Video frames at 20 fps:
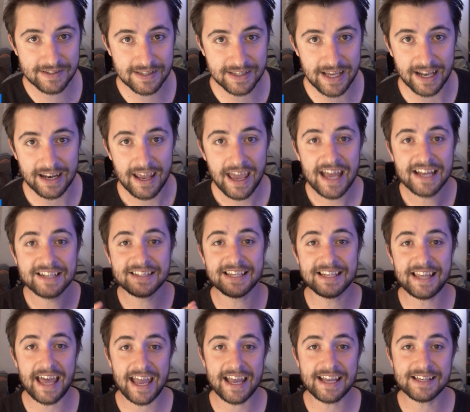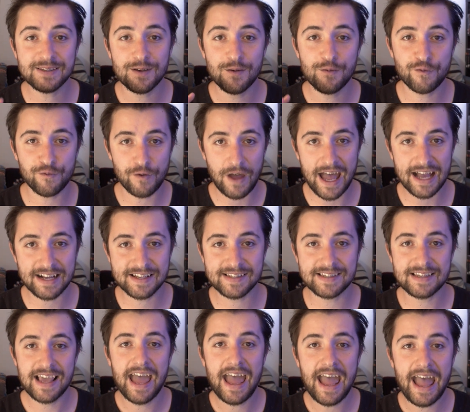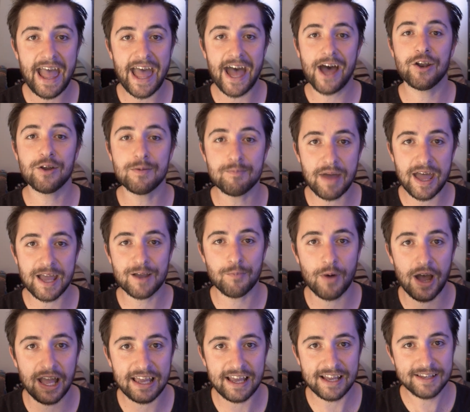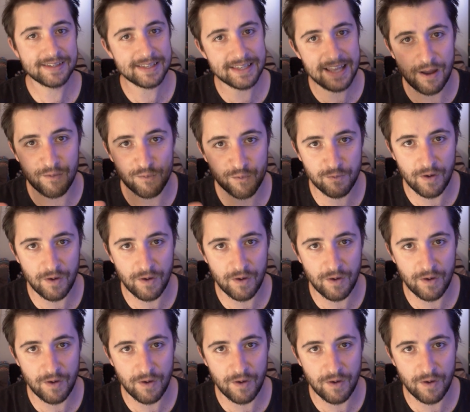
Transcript: internet. Today's facts, how to make my internet